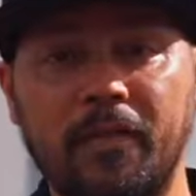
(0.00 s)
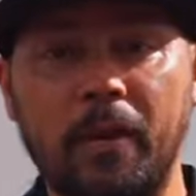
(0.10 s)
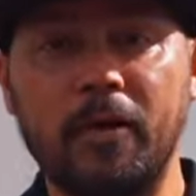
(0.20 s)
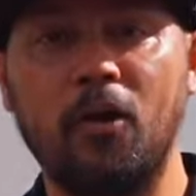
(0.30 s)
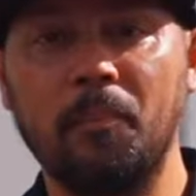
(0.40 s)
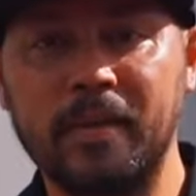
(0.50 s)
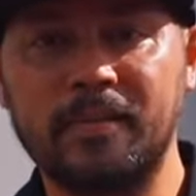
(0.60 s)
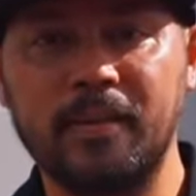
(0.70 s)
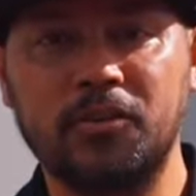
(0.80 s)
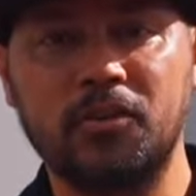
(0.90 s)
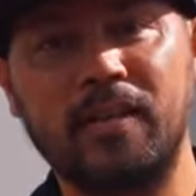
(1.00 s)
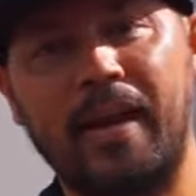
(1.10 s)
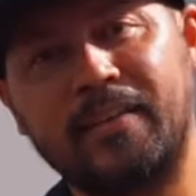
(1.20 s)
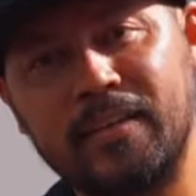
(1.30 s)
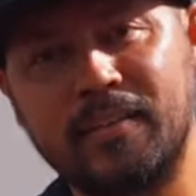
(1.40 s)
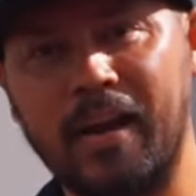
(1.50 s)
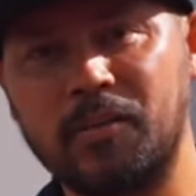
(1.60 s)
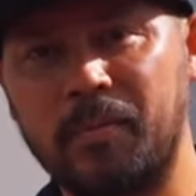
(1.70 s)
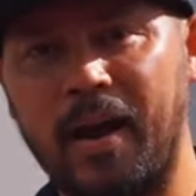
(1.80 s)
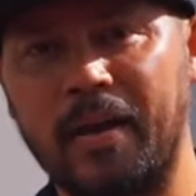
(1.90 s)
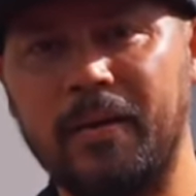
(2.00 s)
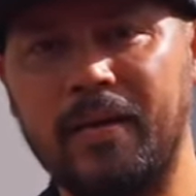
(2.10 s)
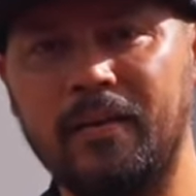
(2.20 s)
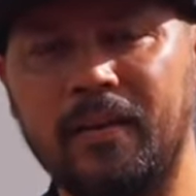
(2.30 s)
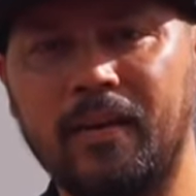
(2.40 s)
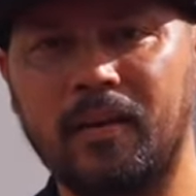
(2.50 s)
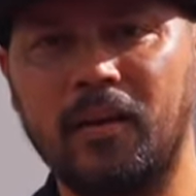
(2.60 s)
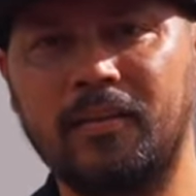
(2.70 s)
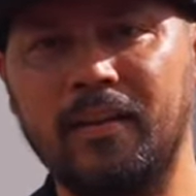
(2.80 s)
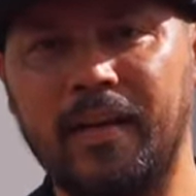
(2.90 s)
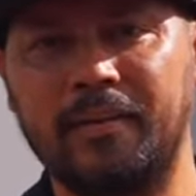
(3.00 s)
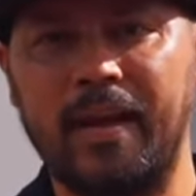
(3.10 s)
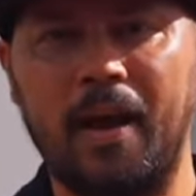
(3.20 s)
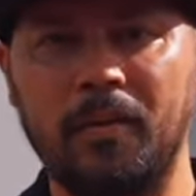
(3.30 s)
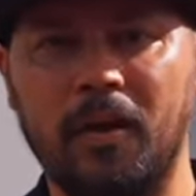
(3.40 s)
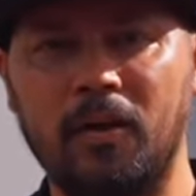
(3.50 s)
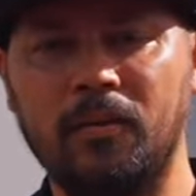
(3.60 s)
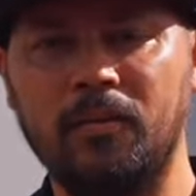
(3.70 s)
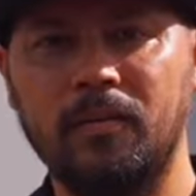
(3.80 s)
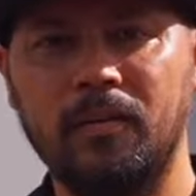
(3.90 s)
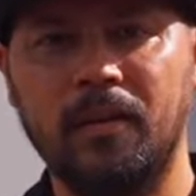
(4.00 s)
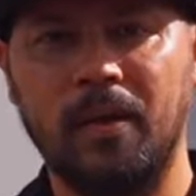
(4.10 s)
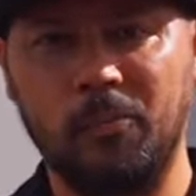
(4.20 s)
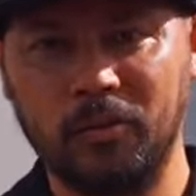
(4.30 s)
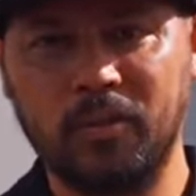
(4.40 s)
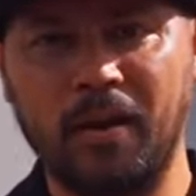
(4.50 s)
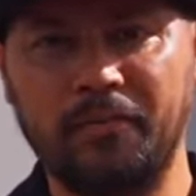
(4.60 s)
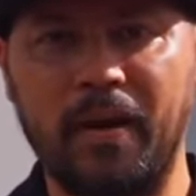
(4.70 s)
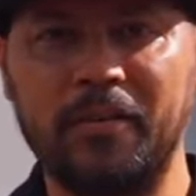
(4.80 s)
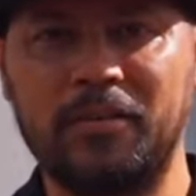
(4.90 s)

very own business, just like these guys behind me, click the link down below and we'll talk very